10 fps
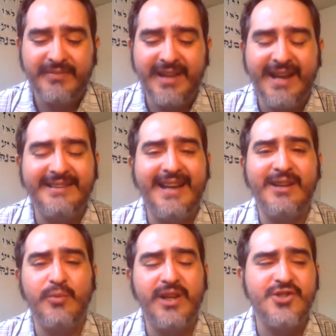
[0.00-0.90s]
And then
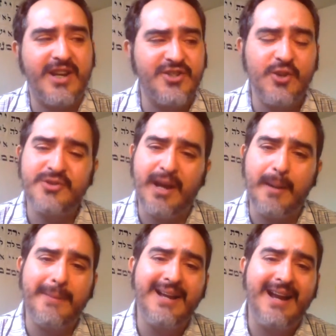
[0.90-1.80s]
Wheeljack shows
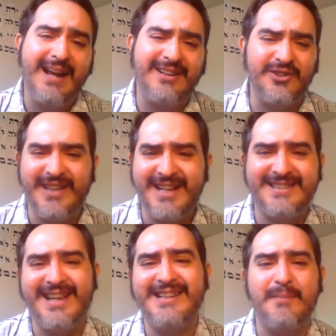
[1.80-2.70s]
up, and he goes, "It's
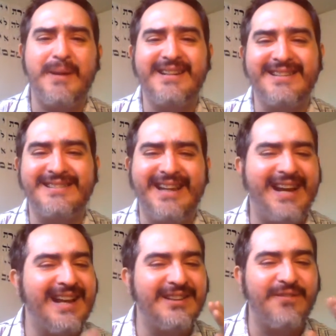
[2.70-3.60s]
Independence Day."
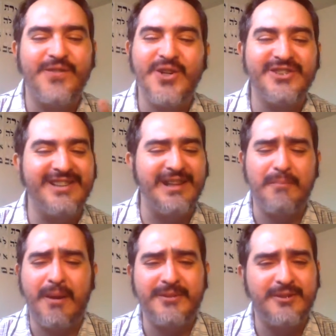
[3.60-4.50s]
And the first thing
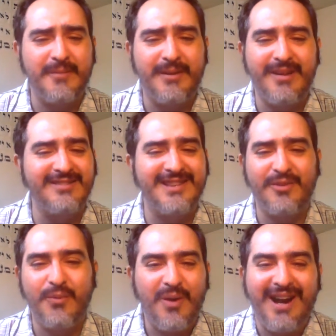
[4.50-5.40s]
that popped into my head, I was like,
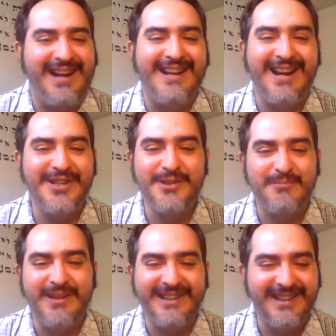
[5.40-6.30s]
why are you
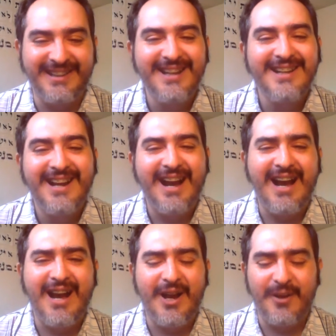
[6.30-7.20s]
bringing
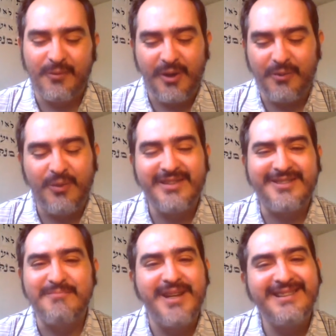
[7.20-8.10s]
Will
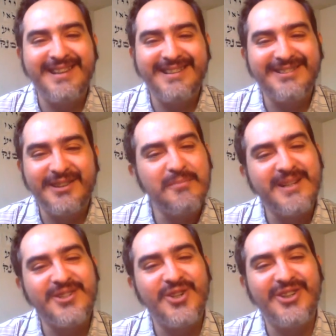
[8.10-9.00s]
Smith into the
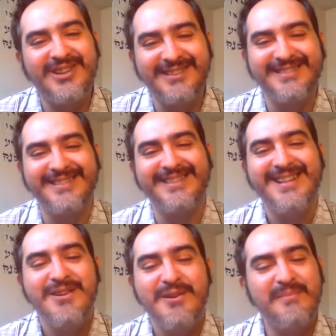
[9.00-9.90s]
picture?
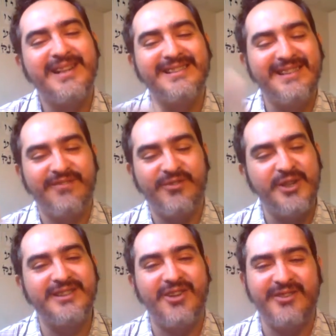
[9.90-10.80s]
Because he
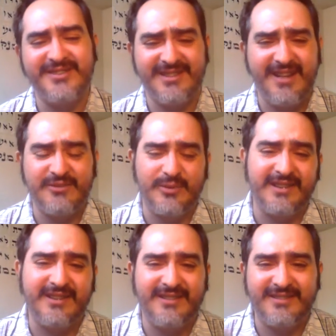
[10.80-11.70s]
frees all the slaves with
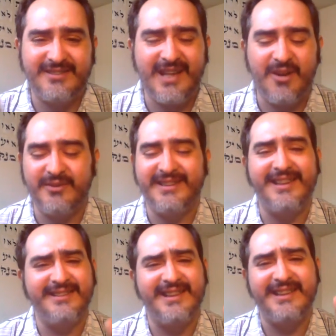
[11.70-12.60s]
the little sound
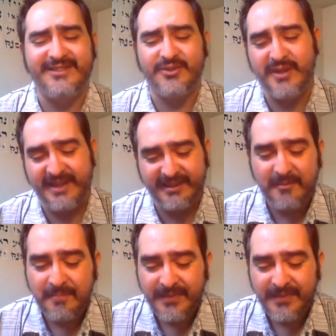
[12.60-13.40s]
thing that he's created.